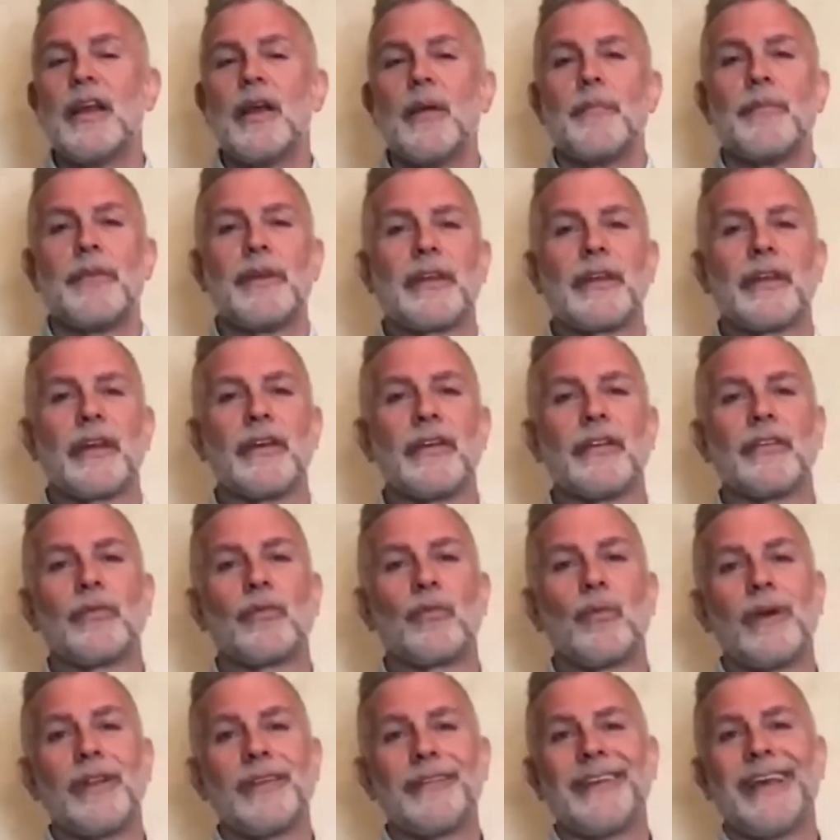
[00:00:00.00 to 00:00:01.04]
because
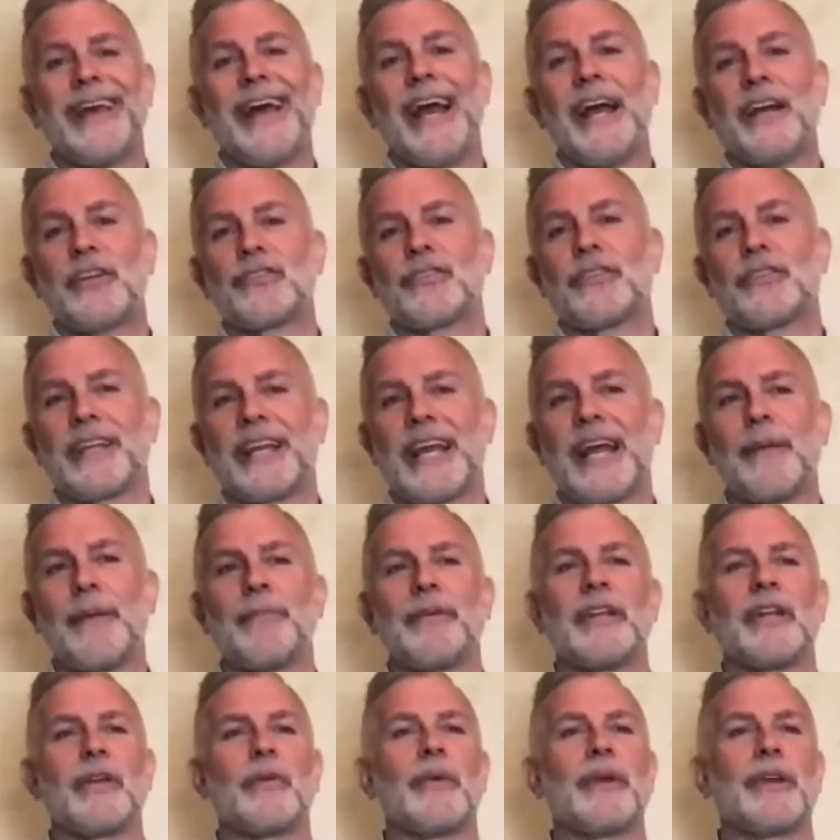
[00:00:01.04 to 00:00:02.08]
what's actually
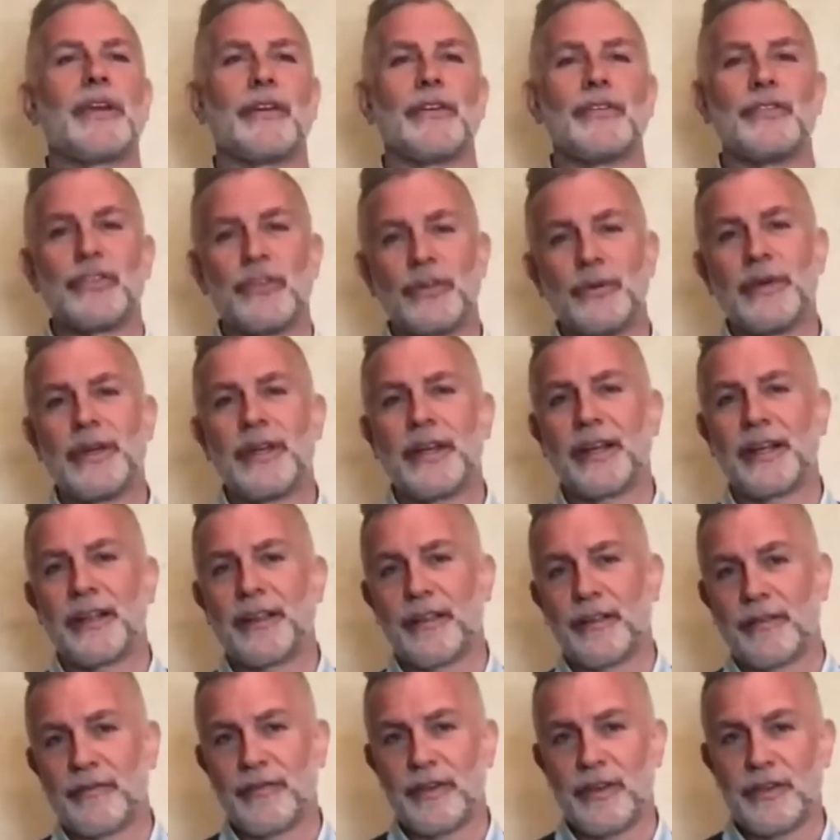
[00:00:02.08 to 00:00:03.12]
happening when you're doing
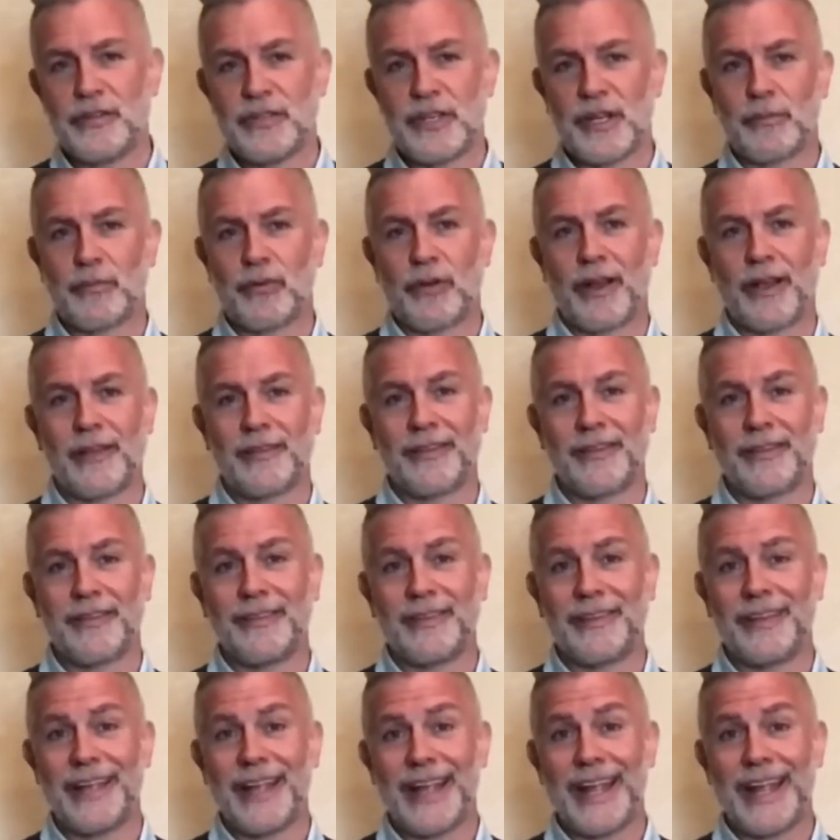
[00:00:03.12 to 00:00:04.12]
the visioning process,